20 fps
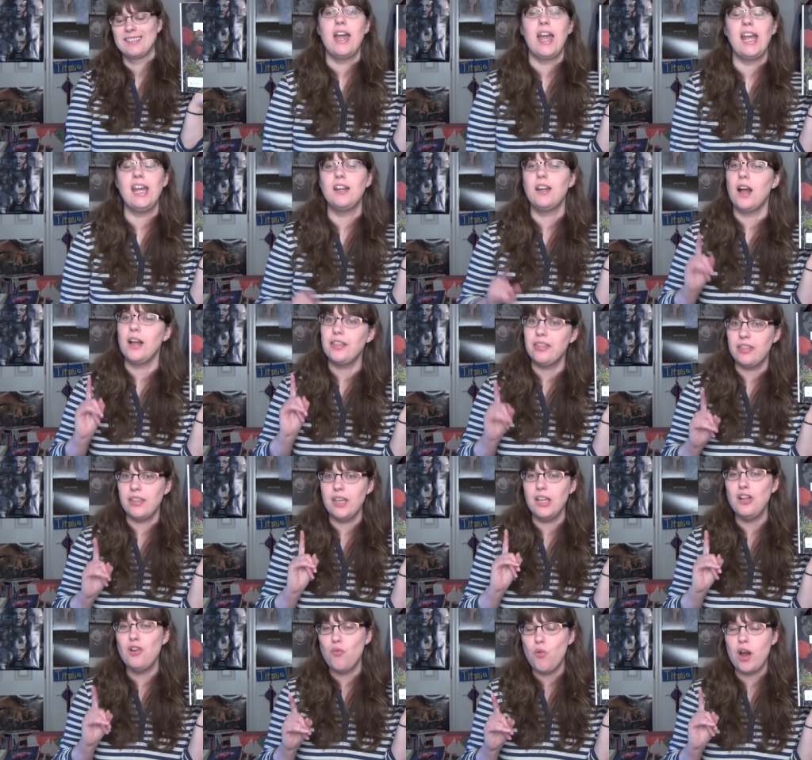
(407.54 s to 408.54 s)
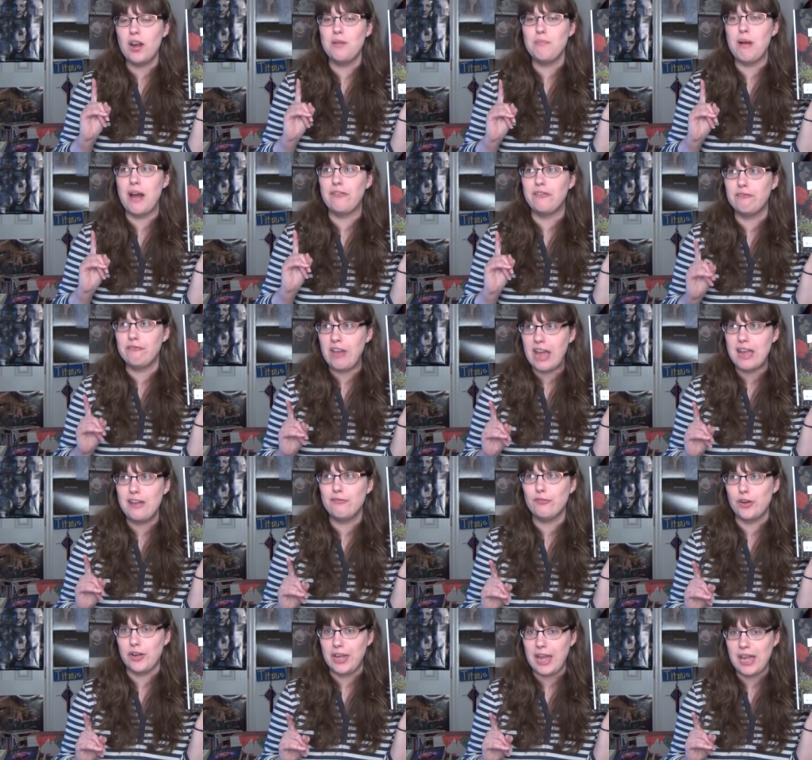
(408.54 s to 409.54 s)
And I think one of my
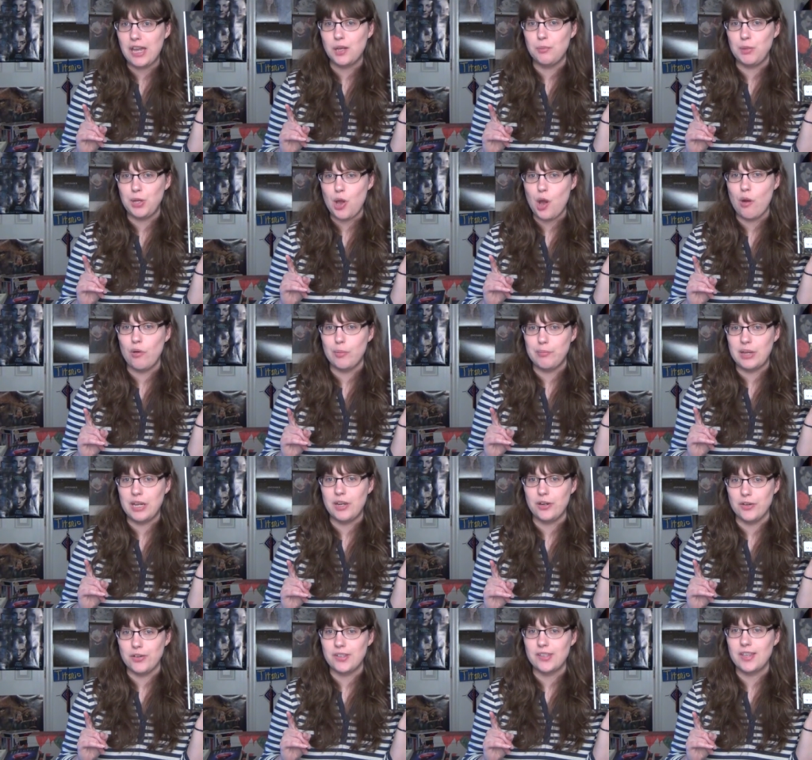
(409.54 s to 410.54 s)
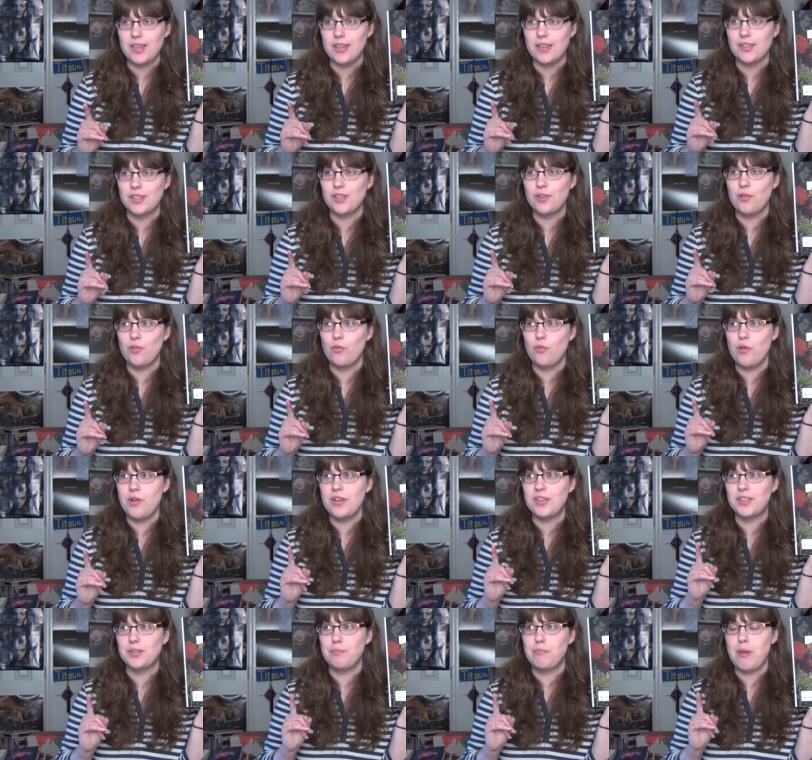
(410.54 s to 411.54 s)
favorite cameo appearances
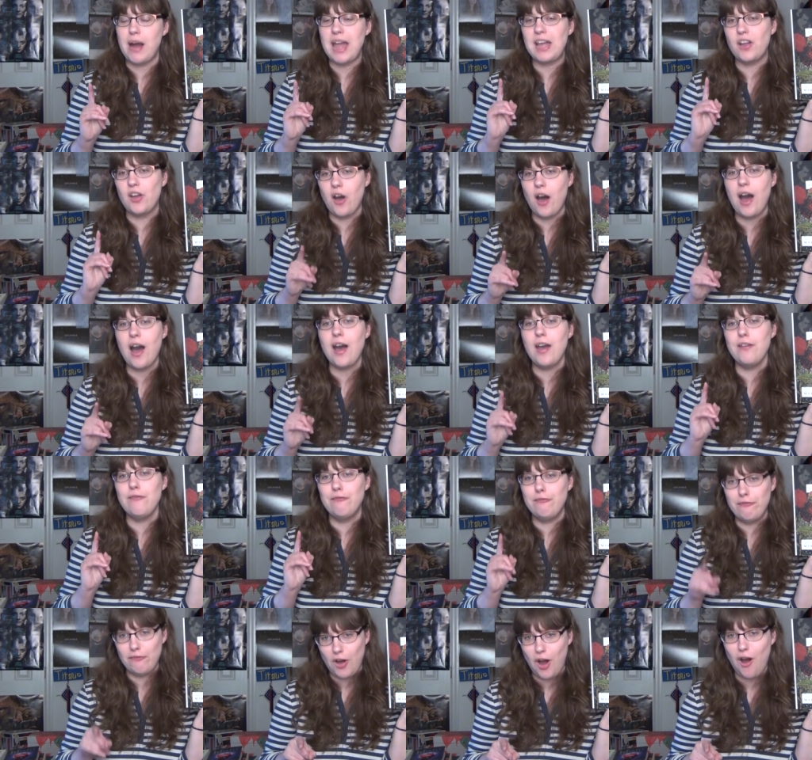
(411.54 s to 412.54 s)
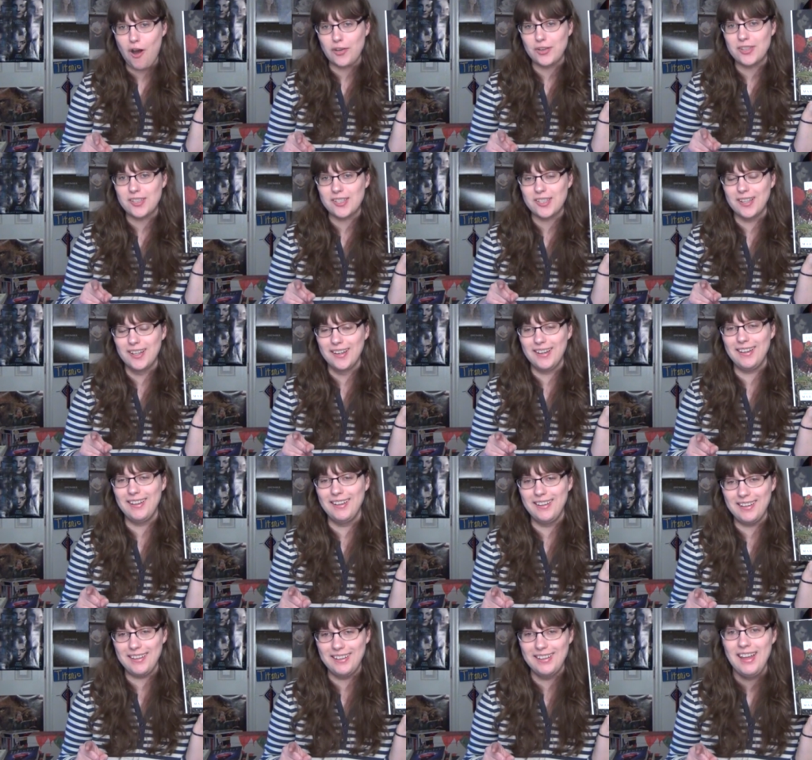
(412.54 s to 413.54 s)
was by Guy Fawkes.
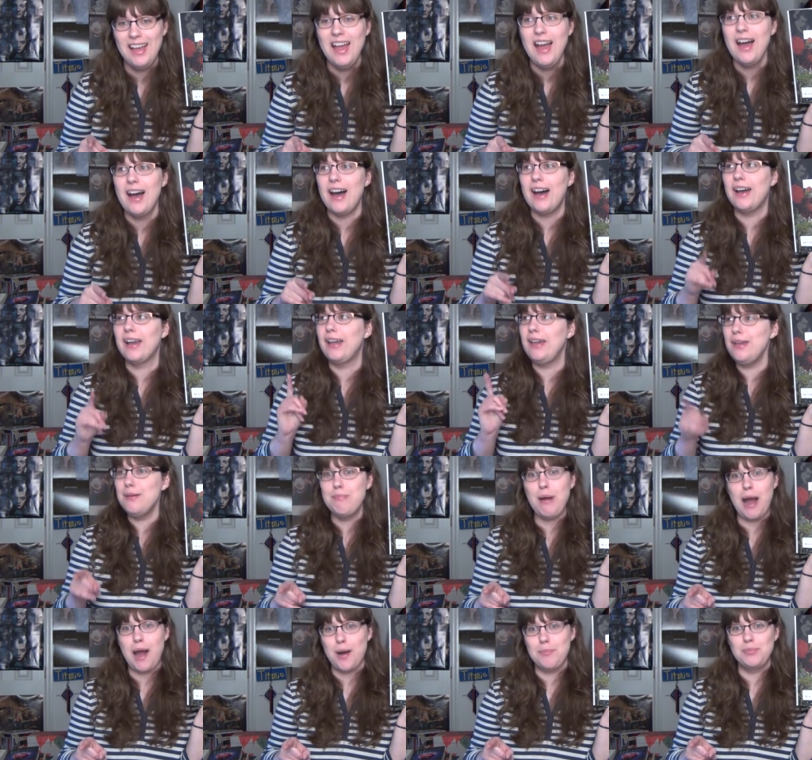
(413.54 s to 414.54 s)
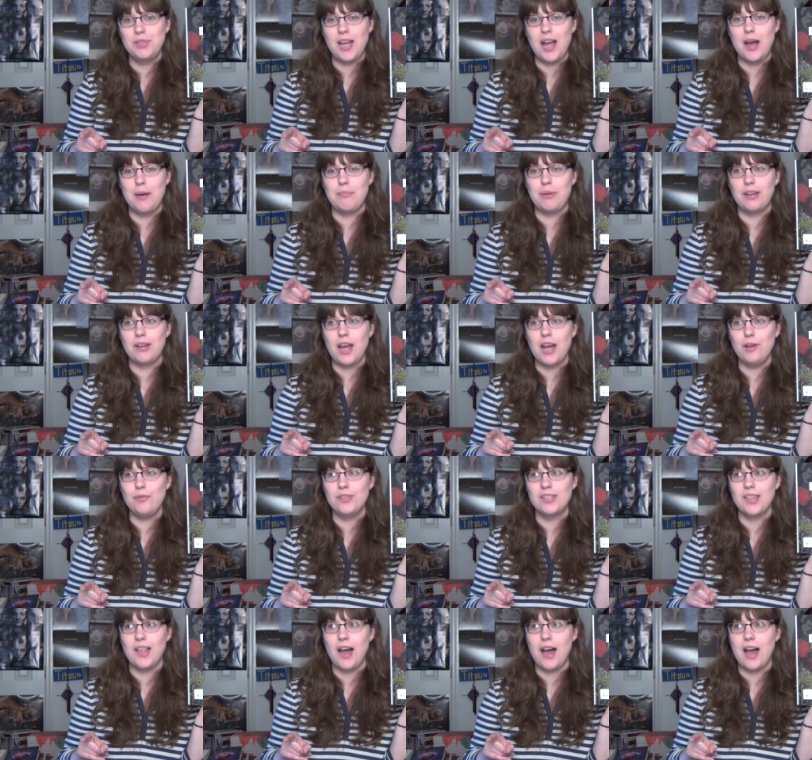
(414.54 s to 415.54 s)
uh, he popped up and I
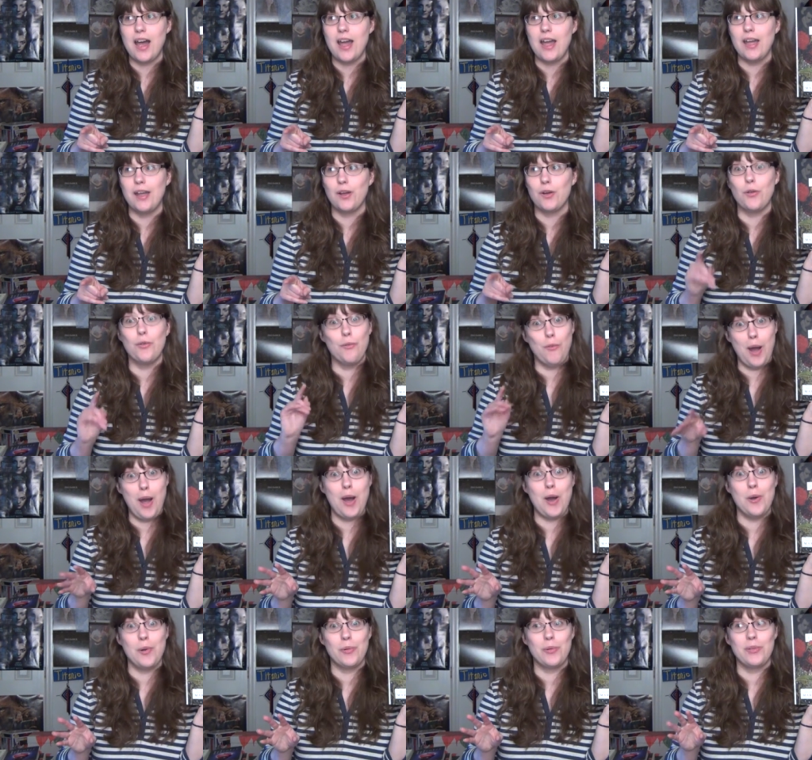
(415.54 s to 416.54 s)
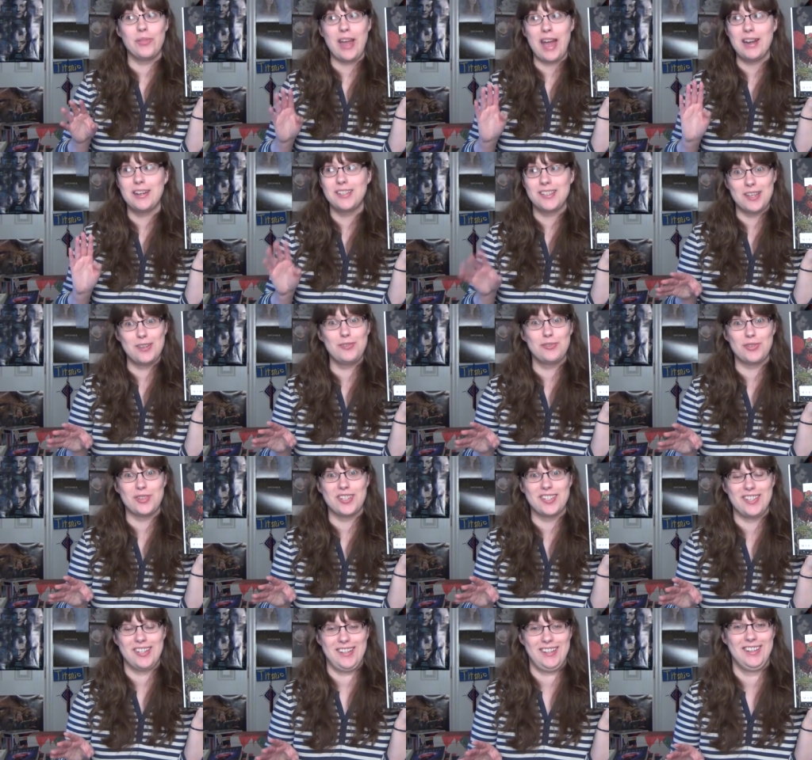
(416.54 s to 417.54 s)
was like, whoa, that is
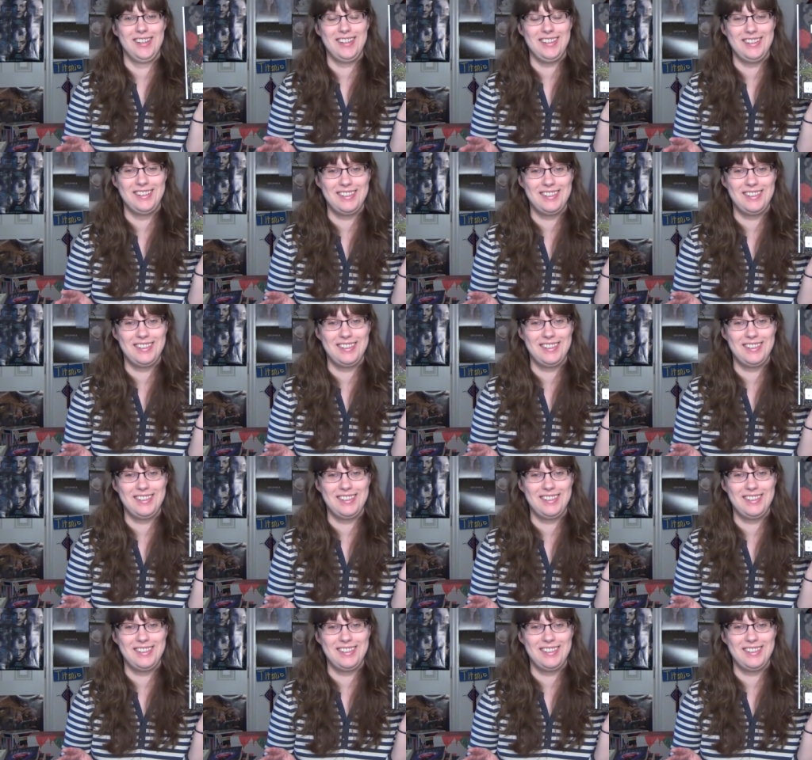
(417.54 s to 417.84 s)
interesting.